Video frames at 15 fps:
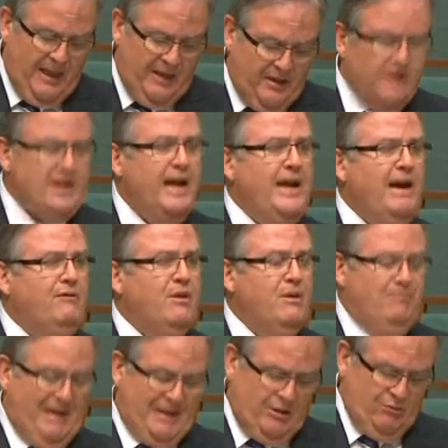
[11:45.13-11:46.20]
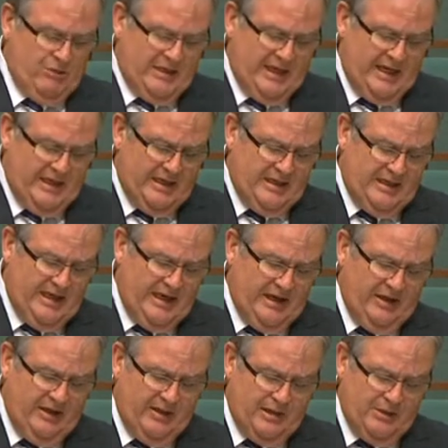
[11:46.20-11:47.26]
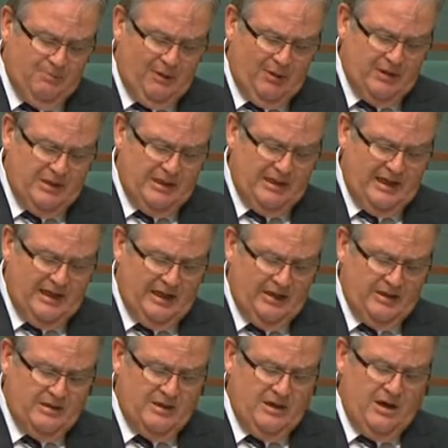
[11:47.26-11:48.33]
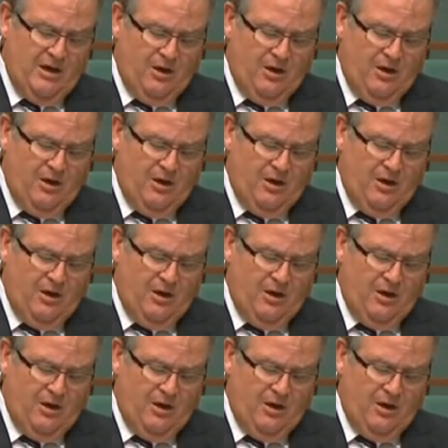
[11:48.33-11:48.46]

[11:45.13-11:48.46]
the day after the budget was handed down and this policy announced,